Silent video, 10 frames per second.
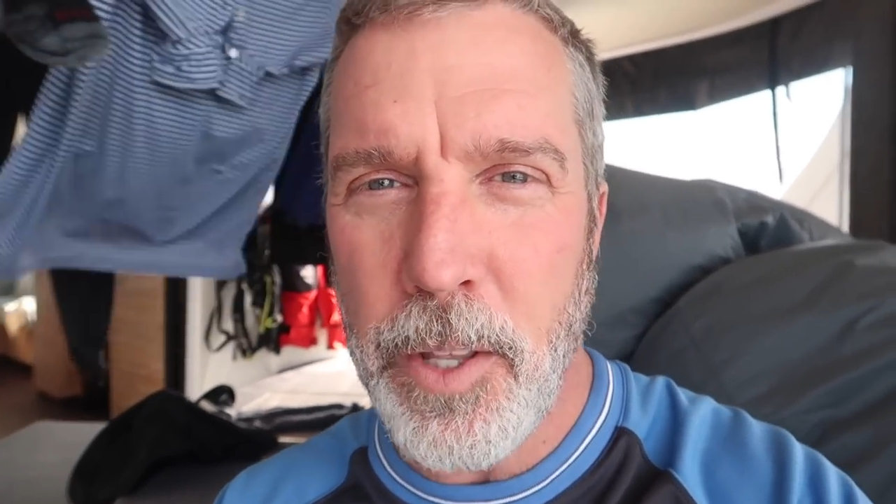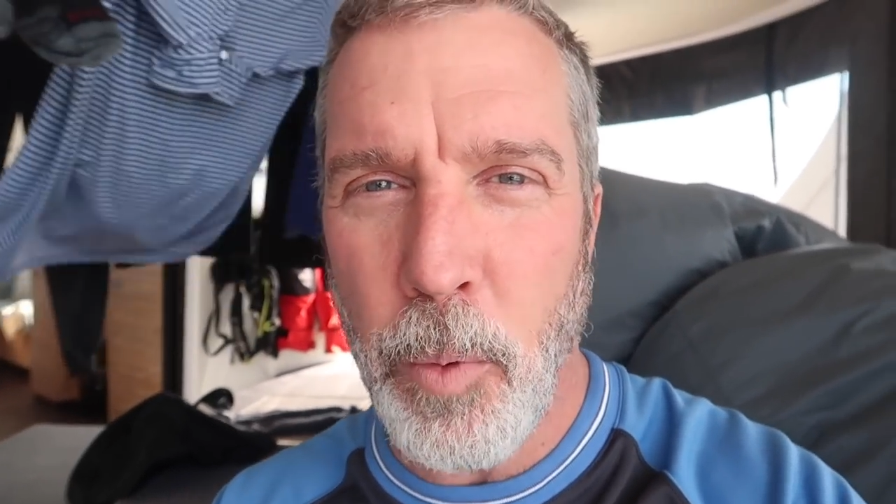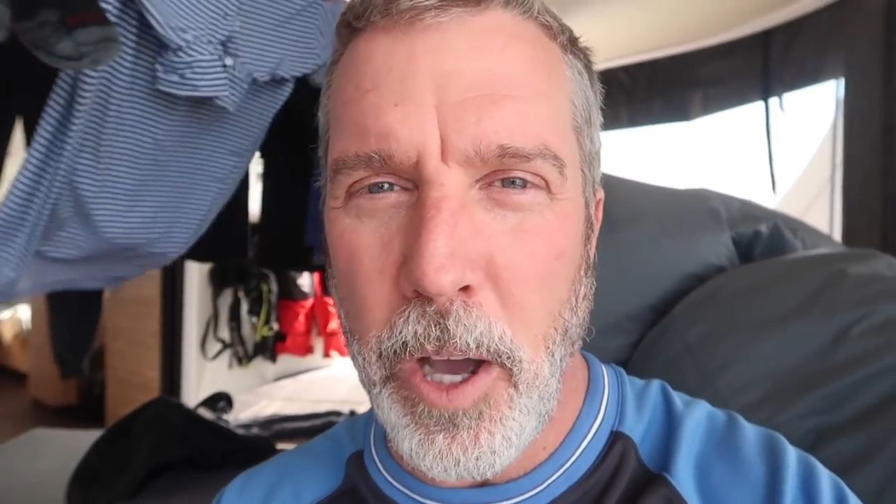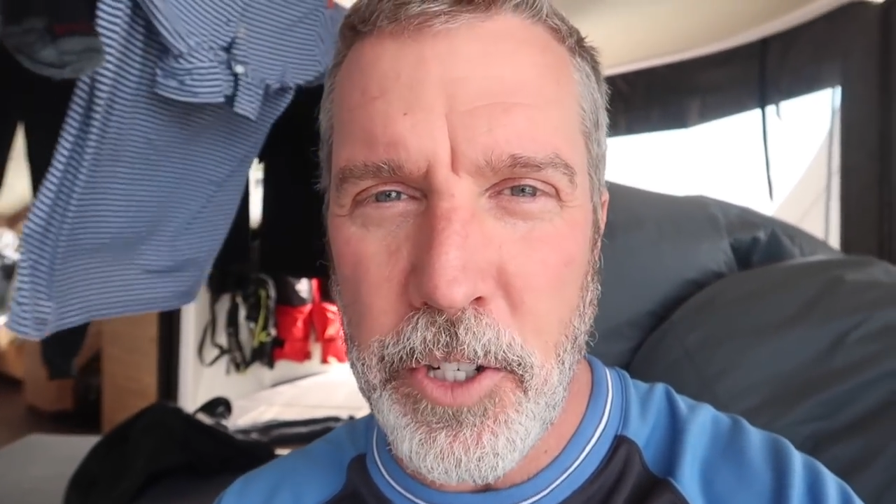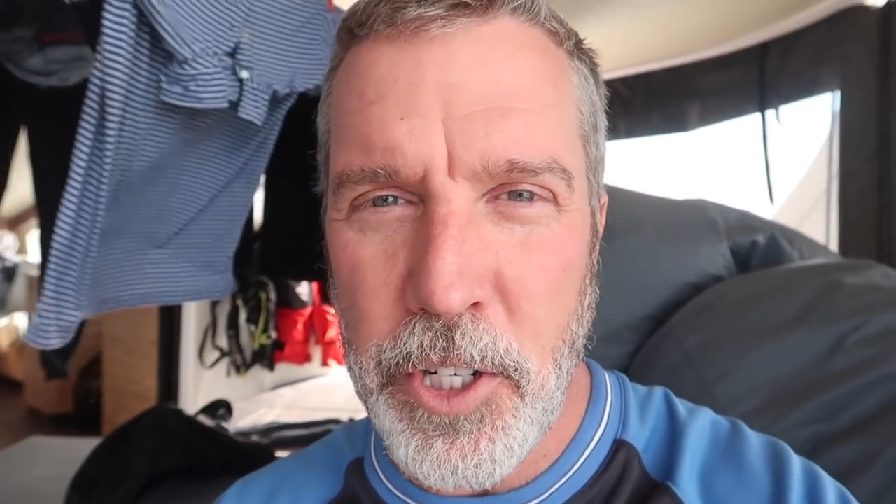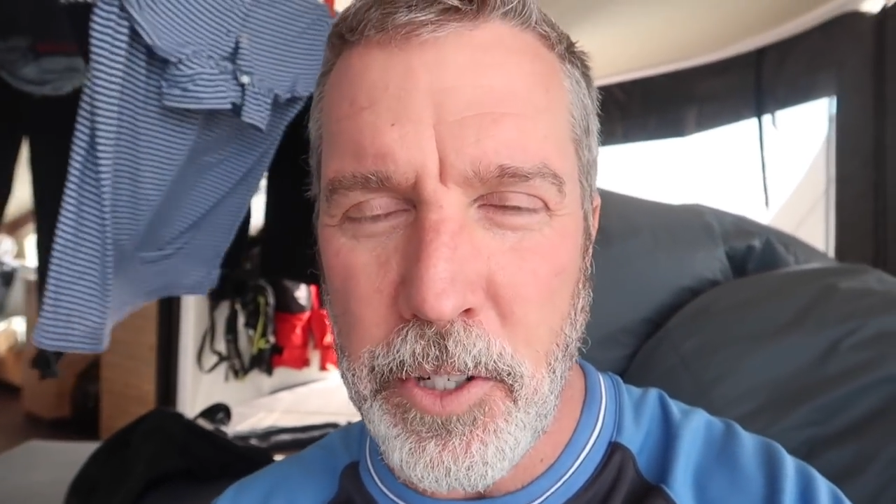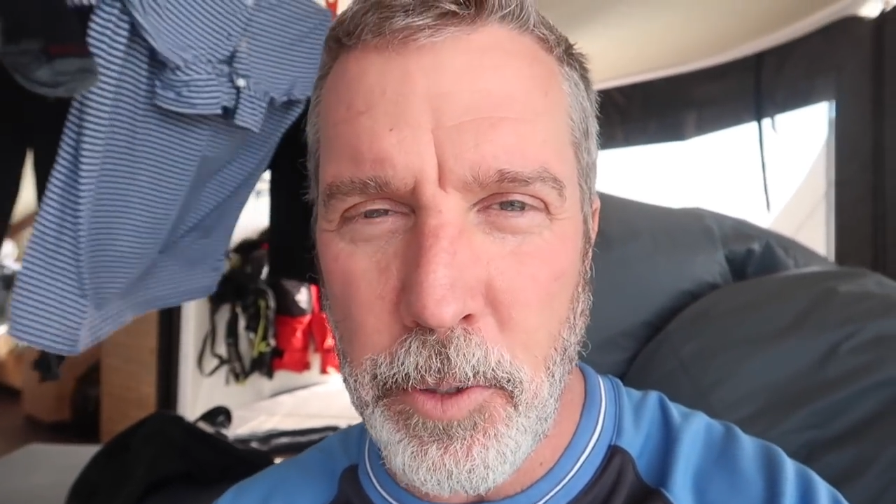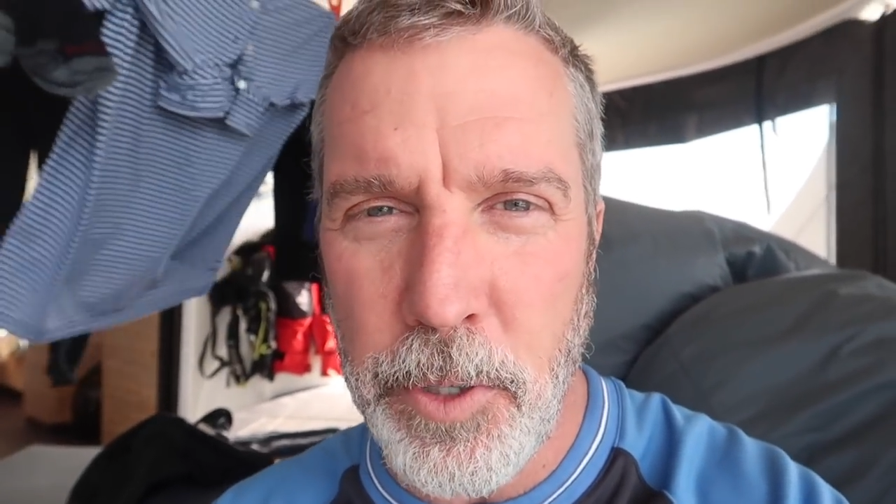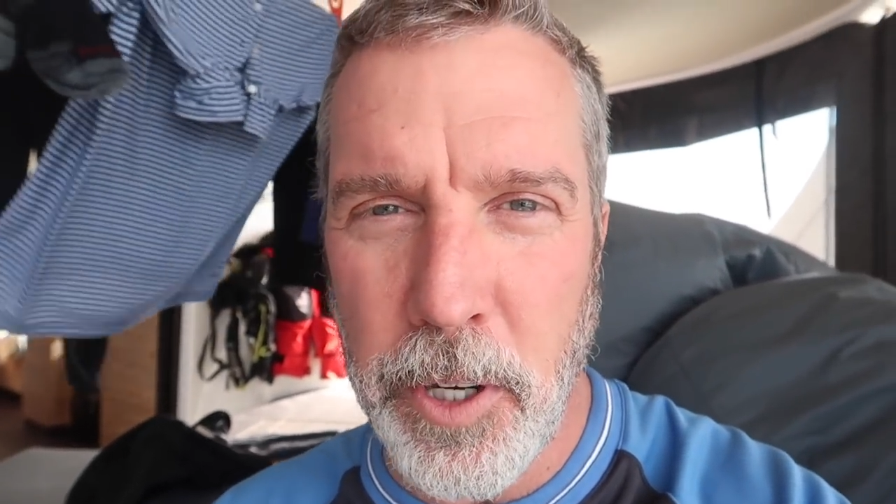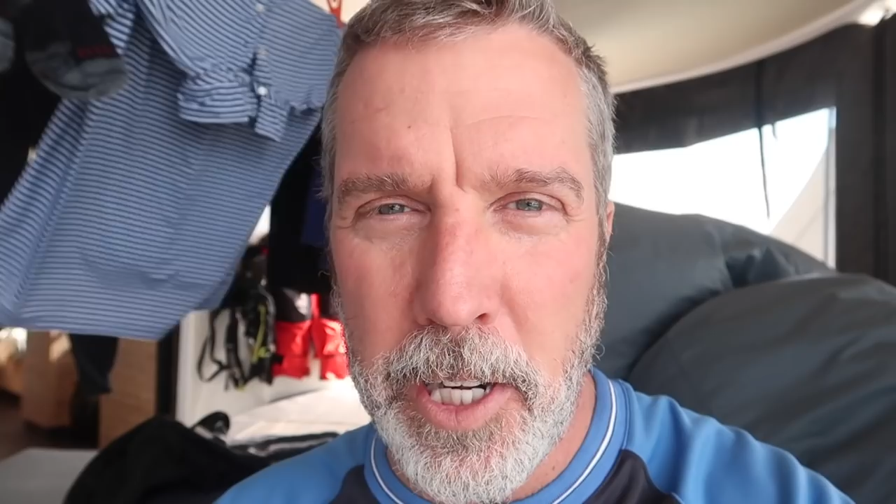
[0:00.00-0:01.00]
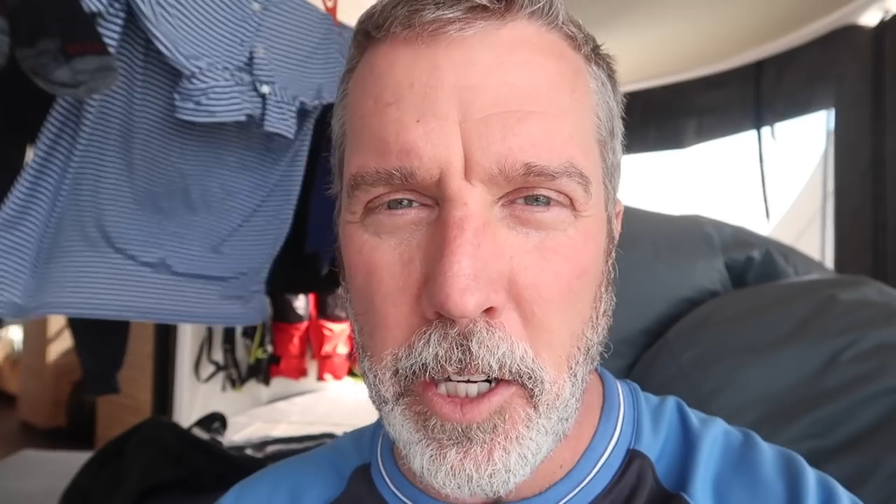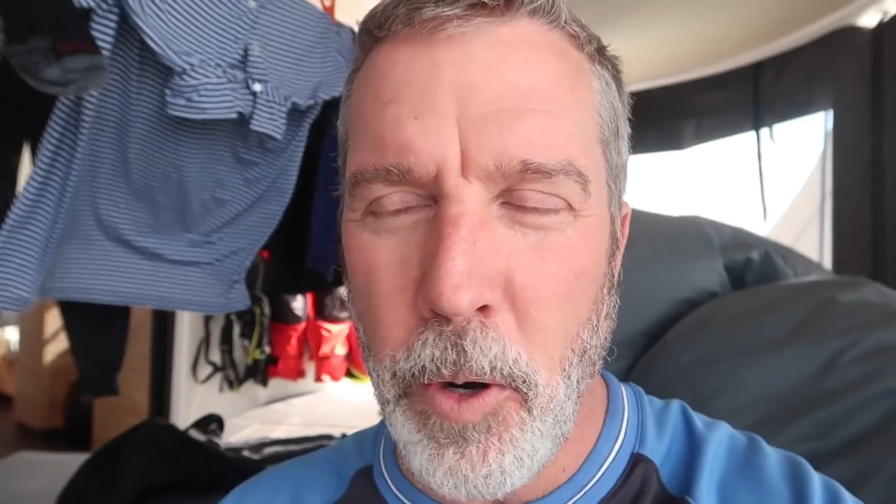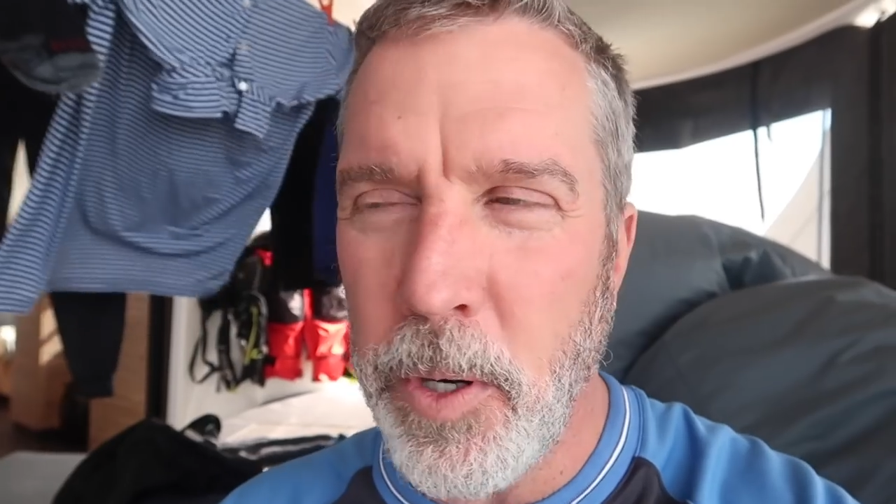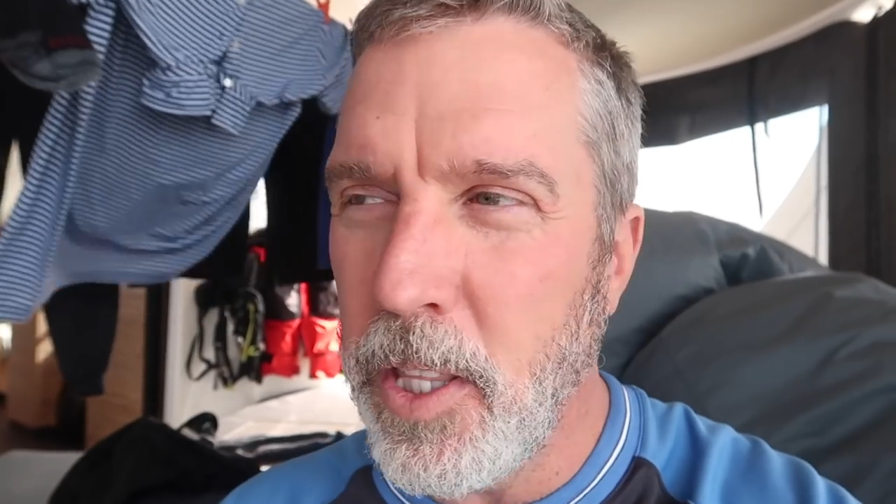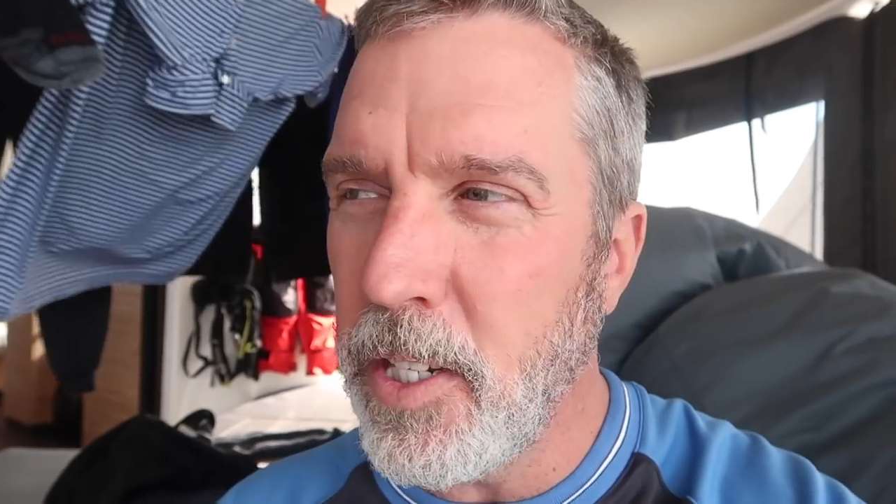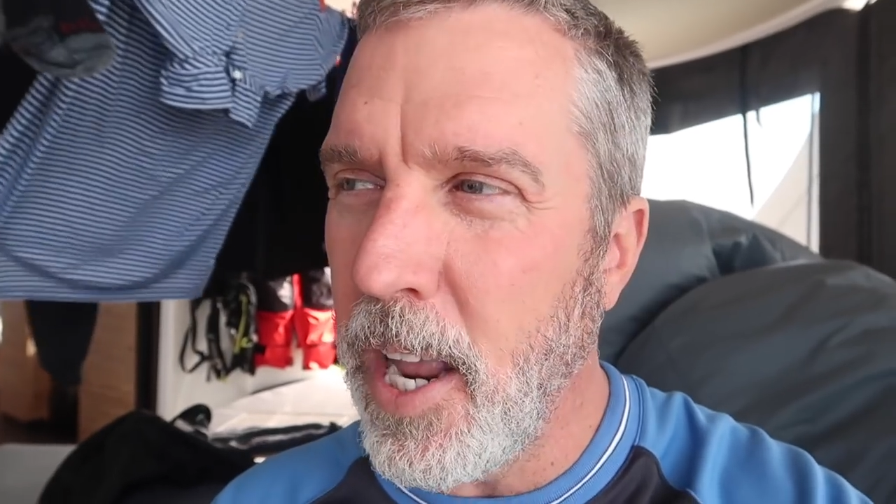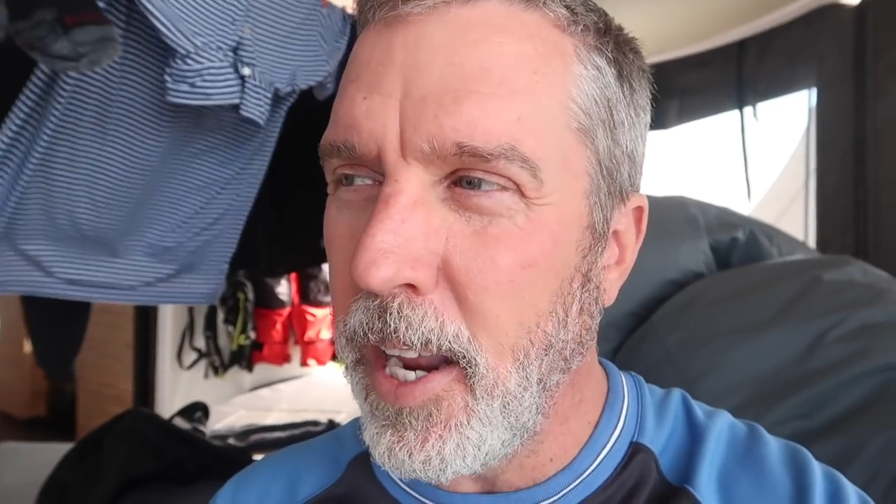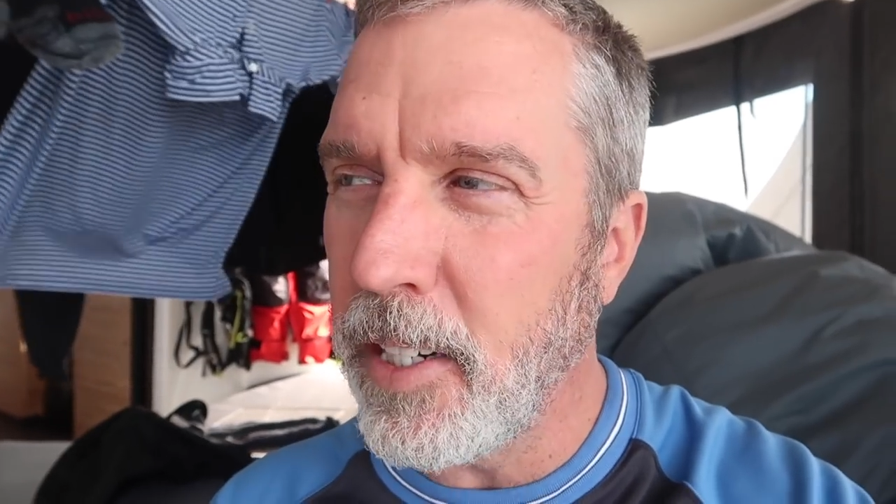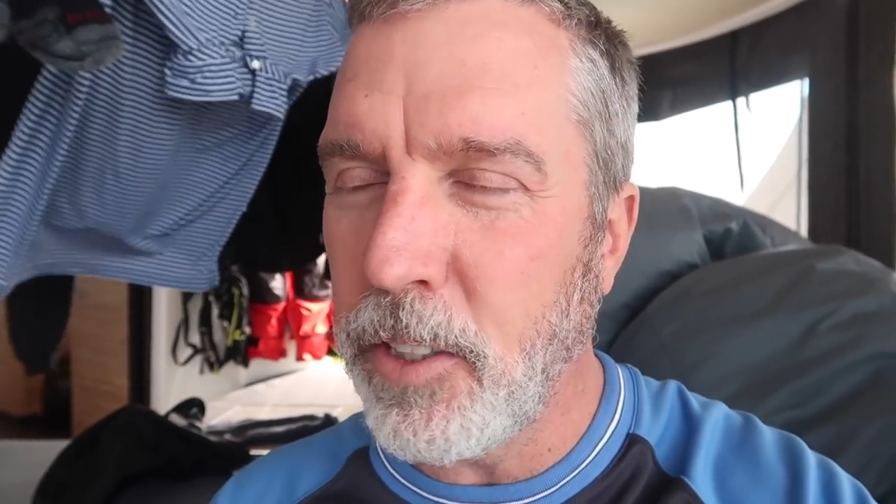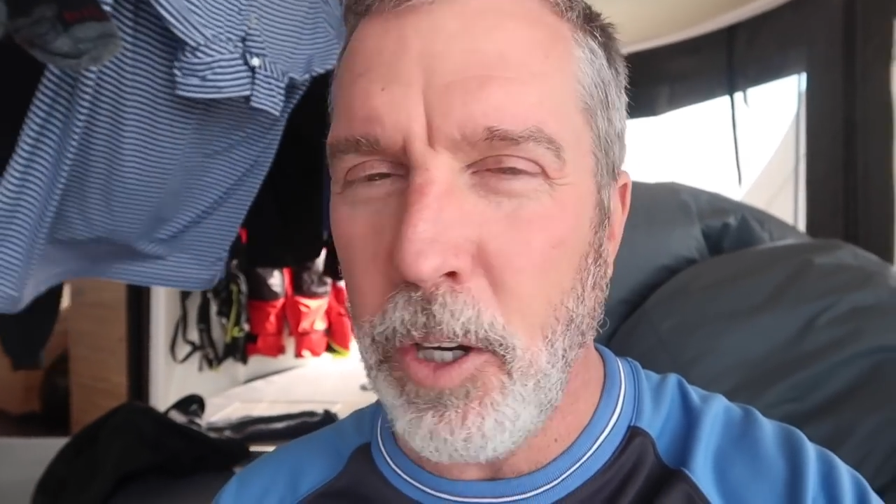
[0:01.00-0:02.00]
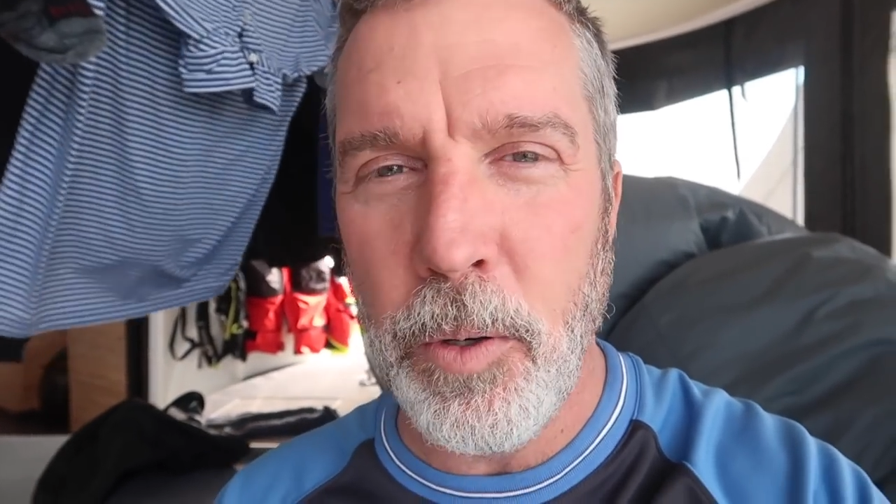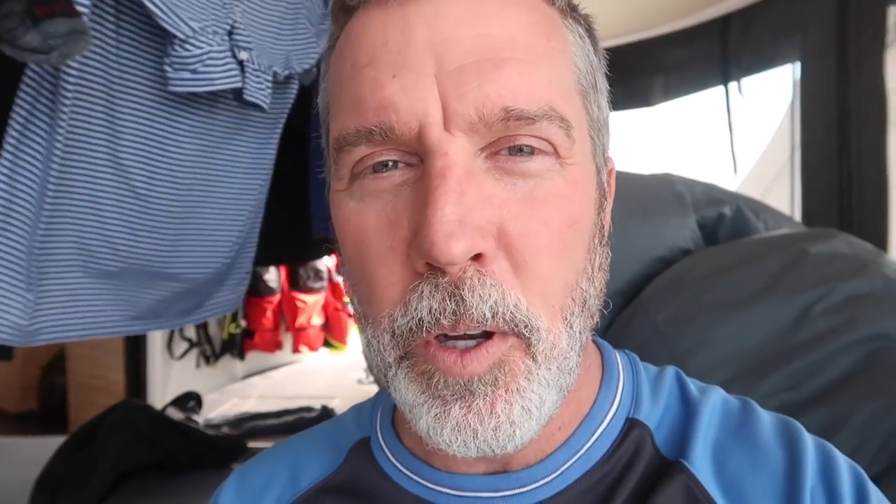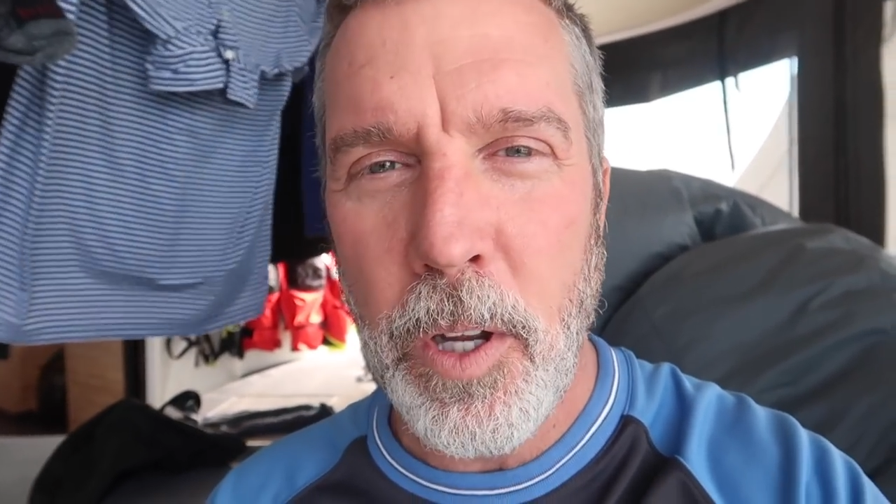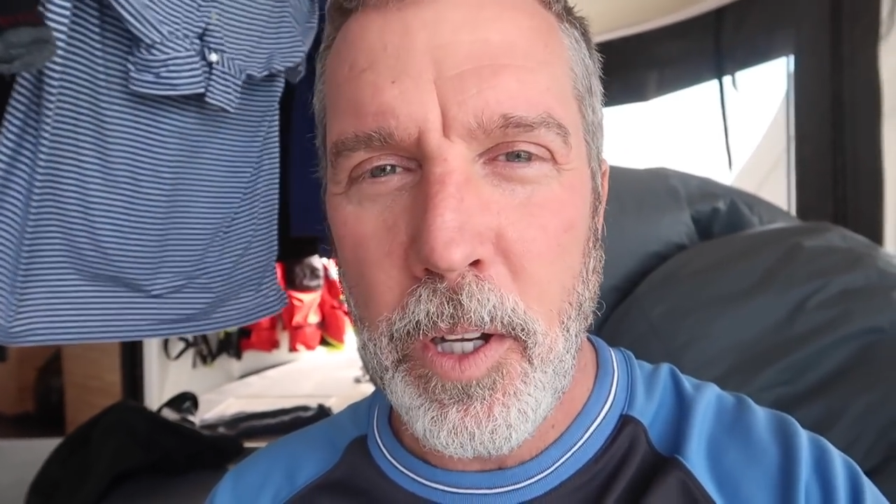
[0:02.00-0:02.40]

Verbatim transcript: the water's just too dirty to go into the tank so